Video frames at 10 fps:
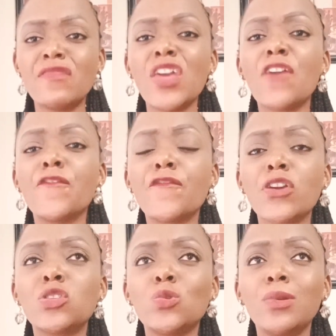They are
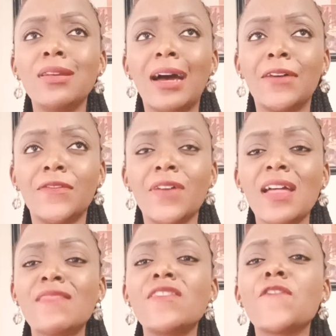afraid to love.
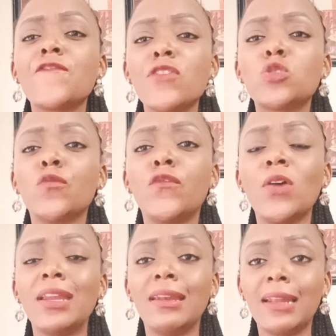They're afraid to
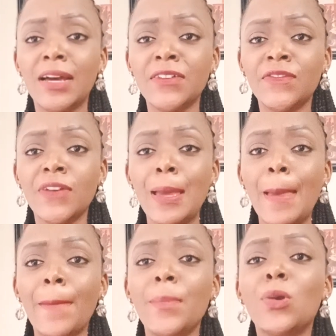fall in love
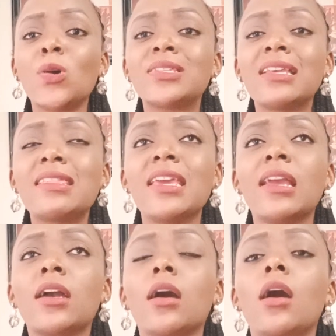because they
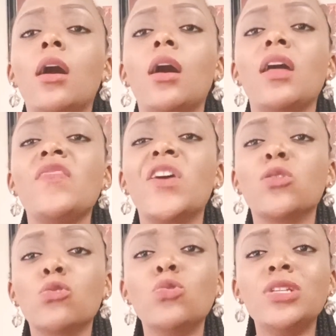think they're
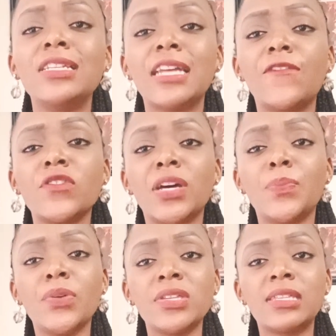not good enough for
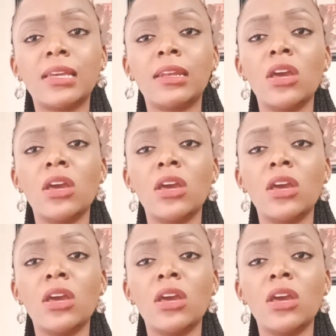that person.